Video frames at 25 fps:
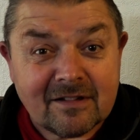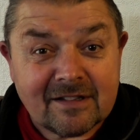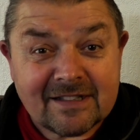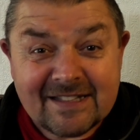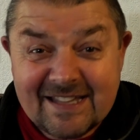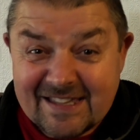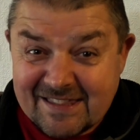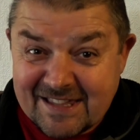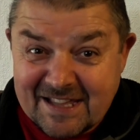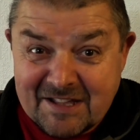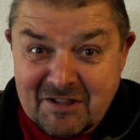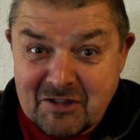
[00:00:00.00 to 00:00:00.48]

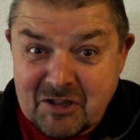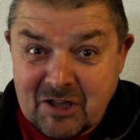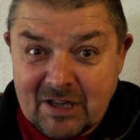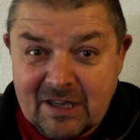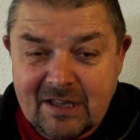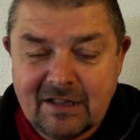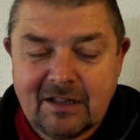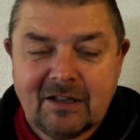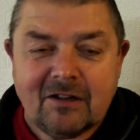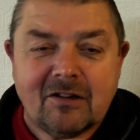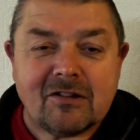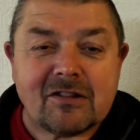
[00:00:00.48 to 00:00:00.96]
Tis
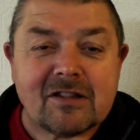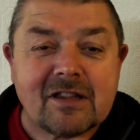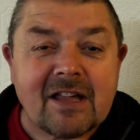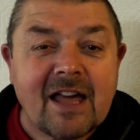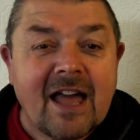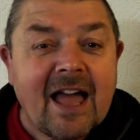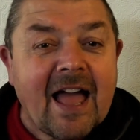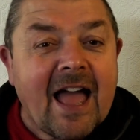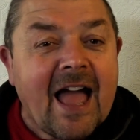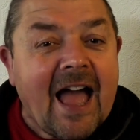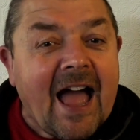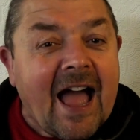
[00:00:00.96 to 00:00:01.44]
ingenious.
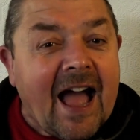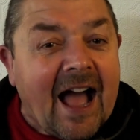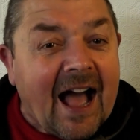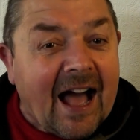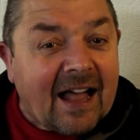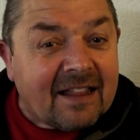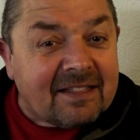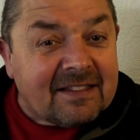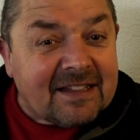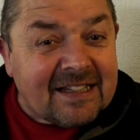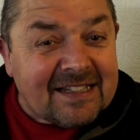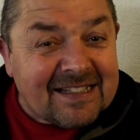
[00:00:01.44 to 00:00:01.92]

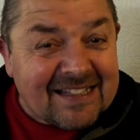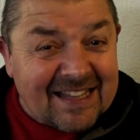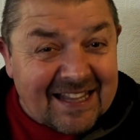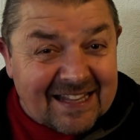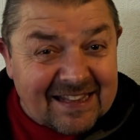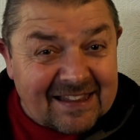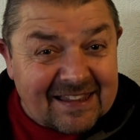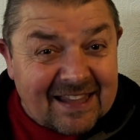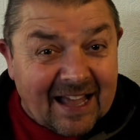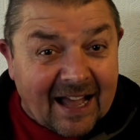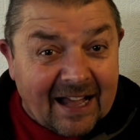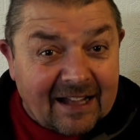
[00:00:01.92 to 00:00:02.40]
And they
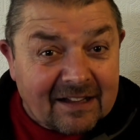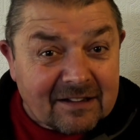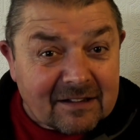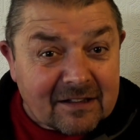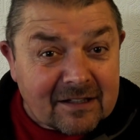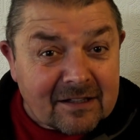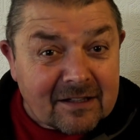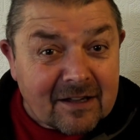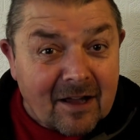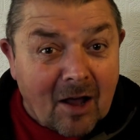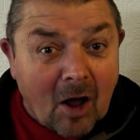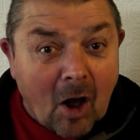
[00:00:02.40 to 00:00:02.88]
did
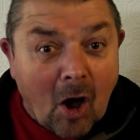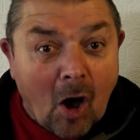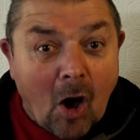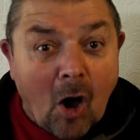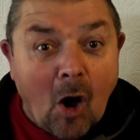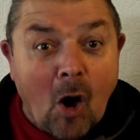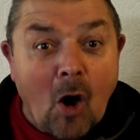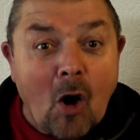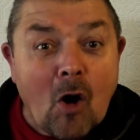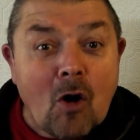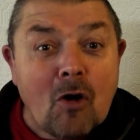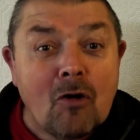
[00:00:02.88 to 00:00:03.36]
that
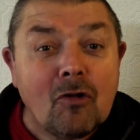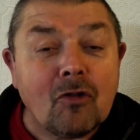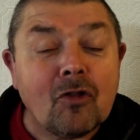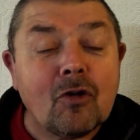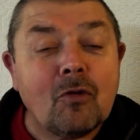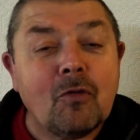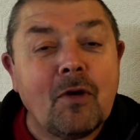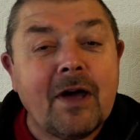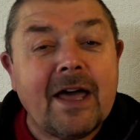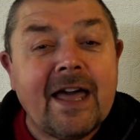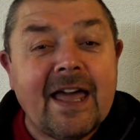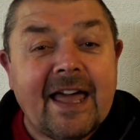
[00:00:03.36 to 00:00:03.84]
all the
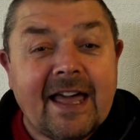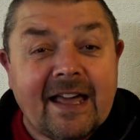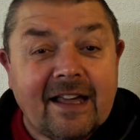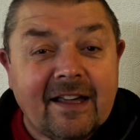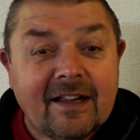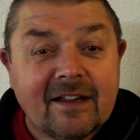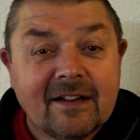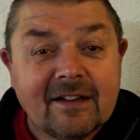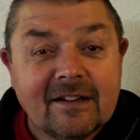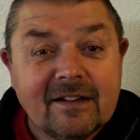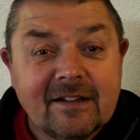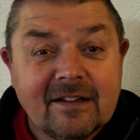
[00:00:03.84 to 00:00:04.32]

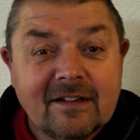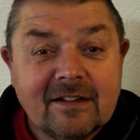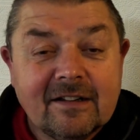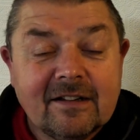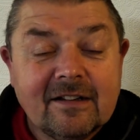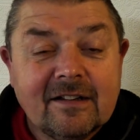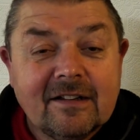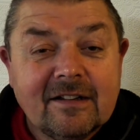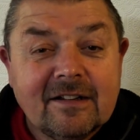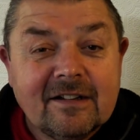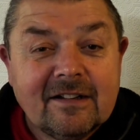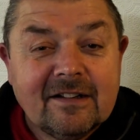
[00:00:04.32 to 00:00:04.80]
way
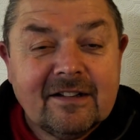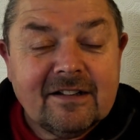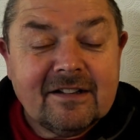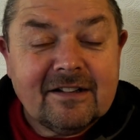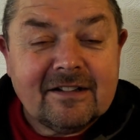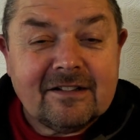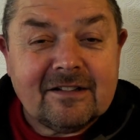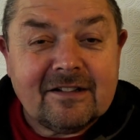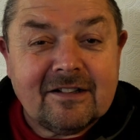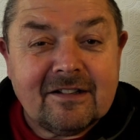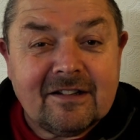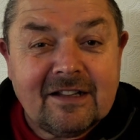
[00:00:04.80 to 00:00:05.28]

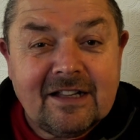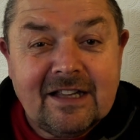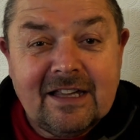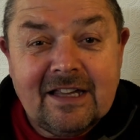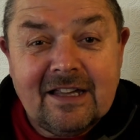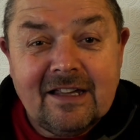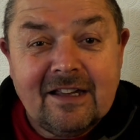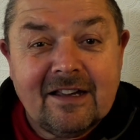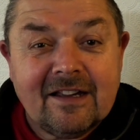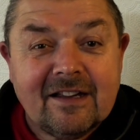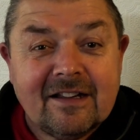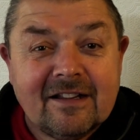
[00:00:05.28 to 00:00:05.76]
to
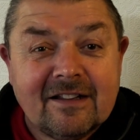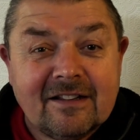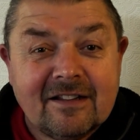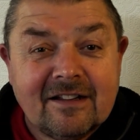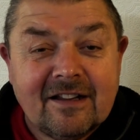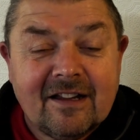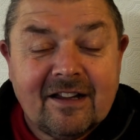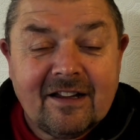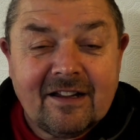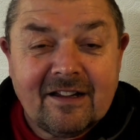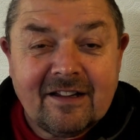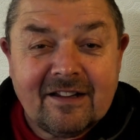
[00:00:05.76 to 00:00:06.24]
the
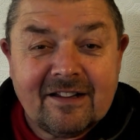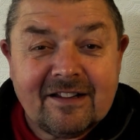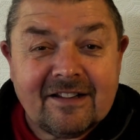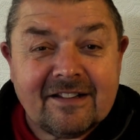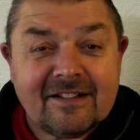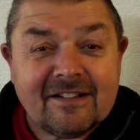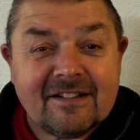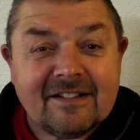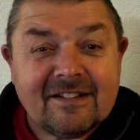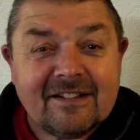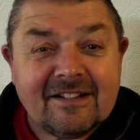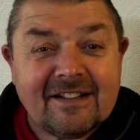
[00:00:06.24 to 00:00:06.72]
uh,
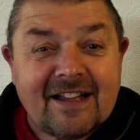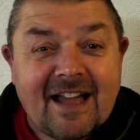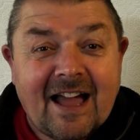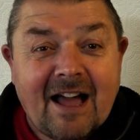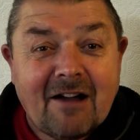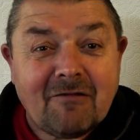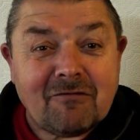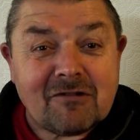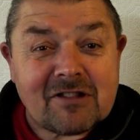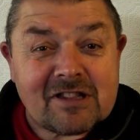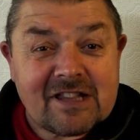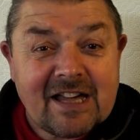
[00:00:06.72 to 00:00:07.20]

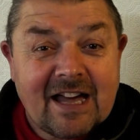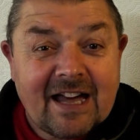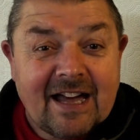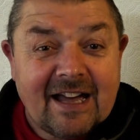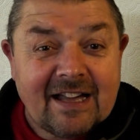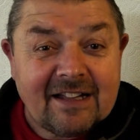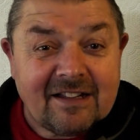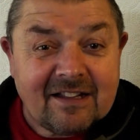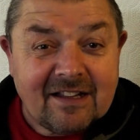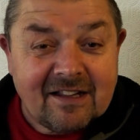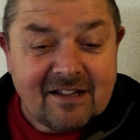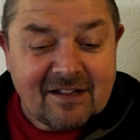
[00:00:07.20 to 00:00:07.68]

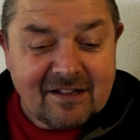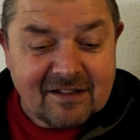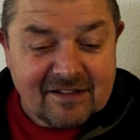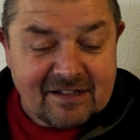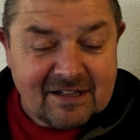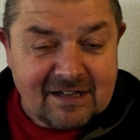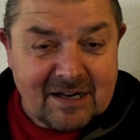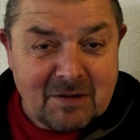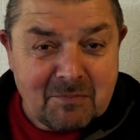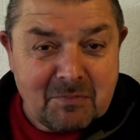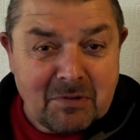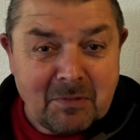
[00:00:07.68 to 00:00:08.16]
outside
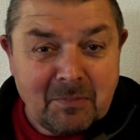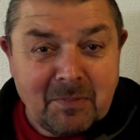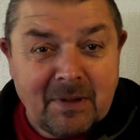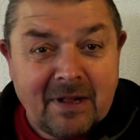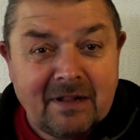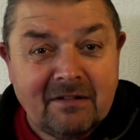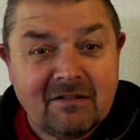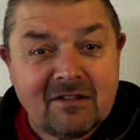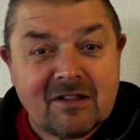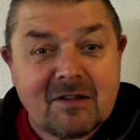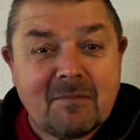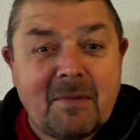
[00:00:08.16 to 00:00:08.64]
till it
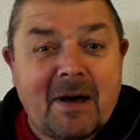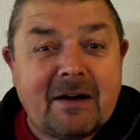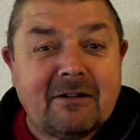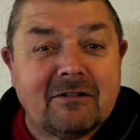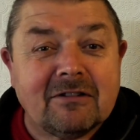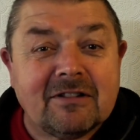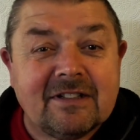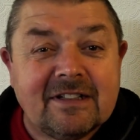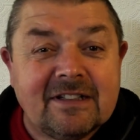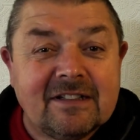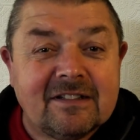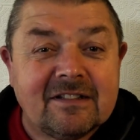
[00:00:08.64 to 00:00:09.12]
propels them
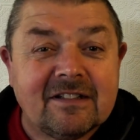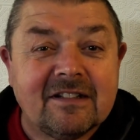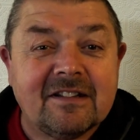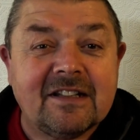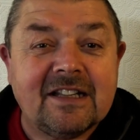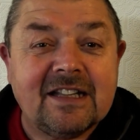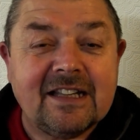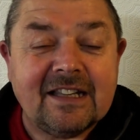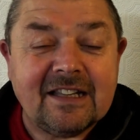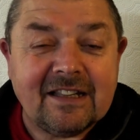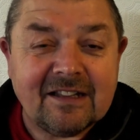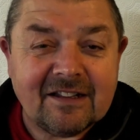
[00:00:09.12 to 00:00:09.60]
out into
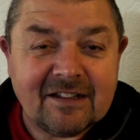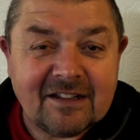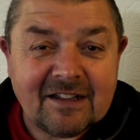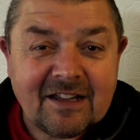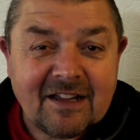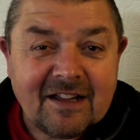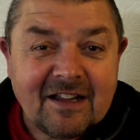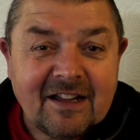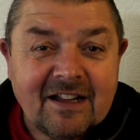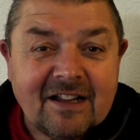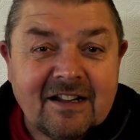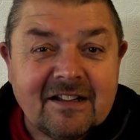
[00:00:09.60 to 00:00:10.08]
the uh,
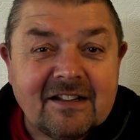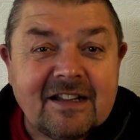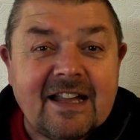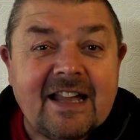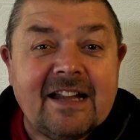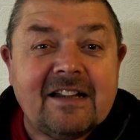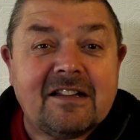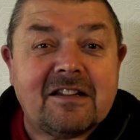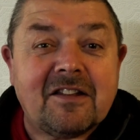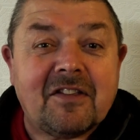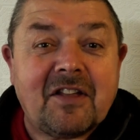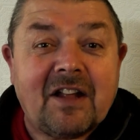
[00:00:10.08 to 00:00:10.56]

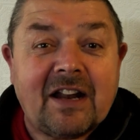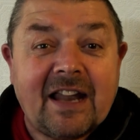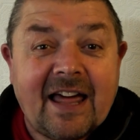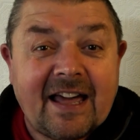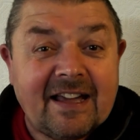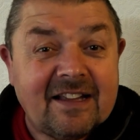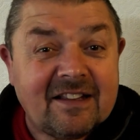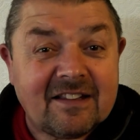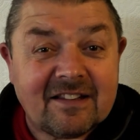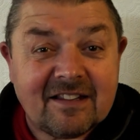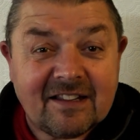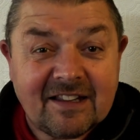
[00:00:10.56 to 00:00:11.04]
into the
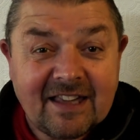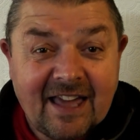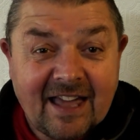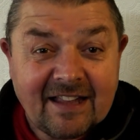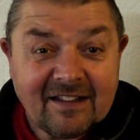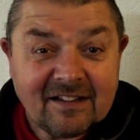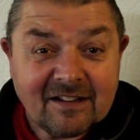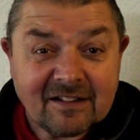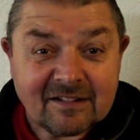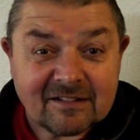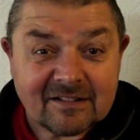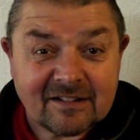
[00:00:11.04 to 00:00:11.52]
light again.
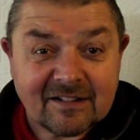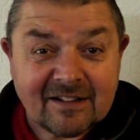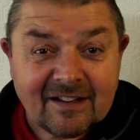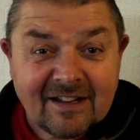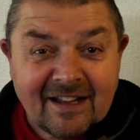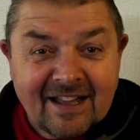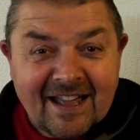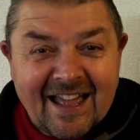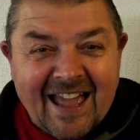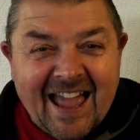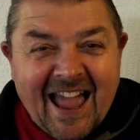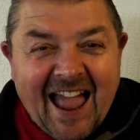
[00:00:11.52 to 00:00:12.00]

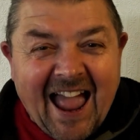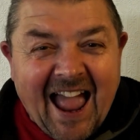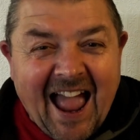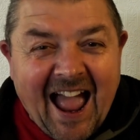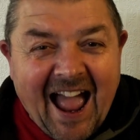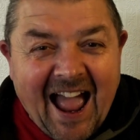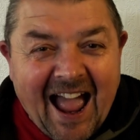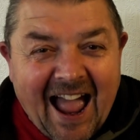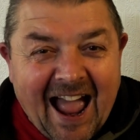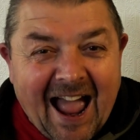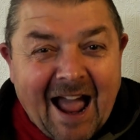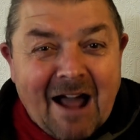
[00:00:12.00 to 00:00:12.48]

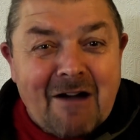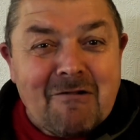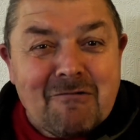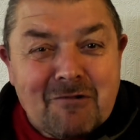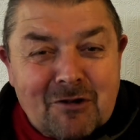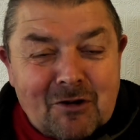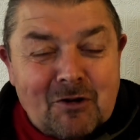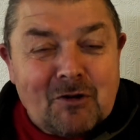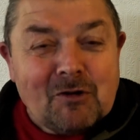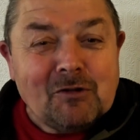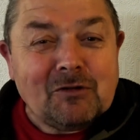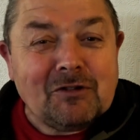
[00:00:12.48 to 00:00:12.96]
How
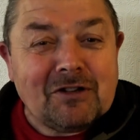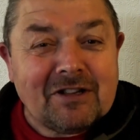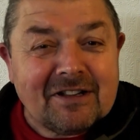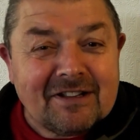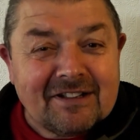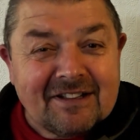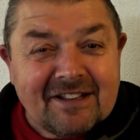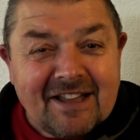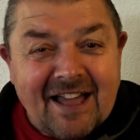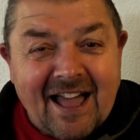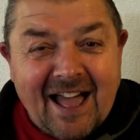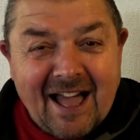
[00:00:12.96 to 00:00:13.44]
good,
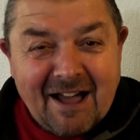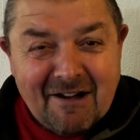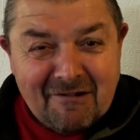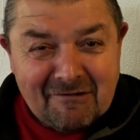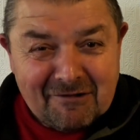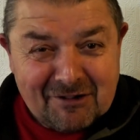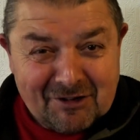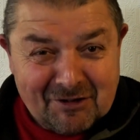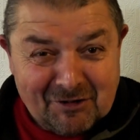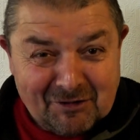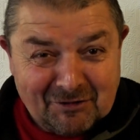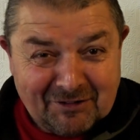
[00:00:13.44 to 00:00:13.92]
how
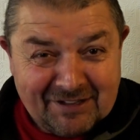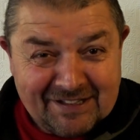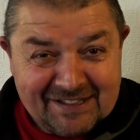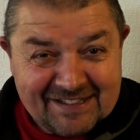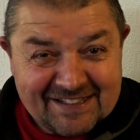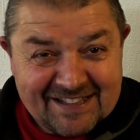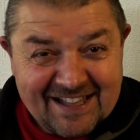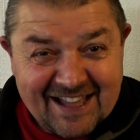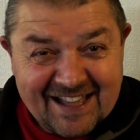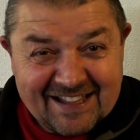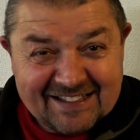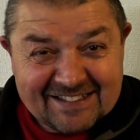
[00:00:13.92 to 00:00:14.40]
good is
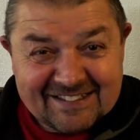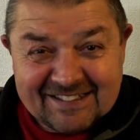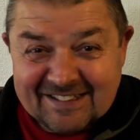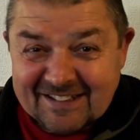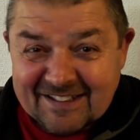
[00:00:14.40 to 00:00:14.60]
that?